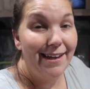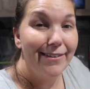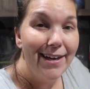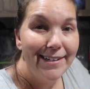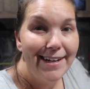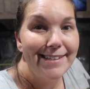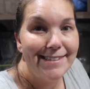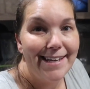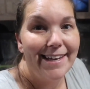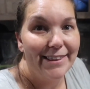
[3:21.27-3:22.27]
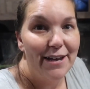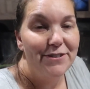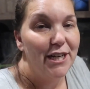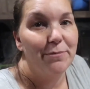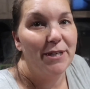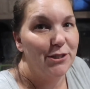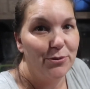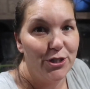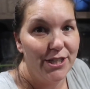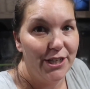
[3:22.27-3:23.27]
A lot of nights they get left here because
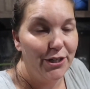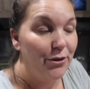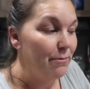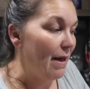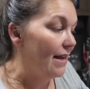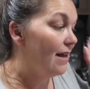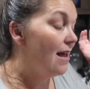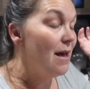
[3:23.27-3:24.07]
we're just gonna go to bed,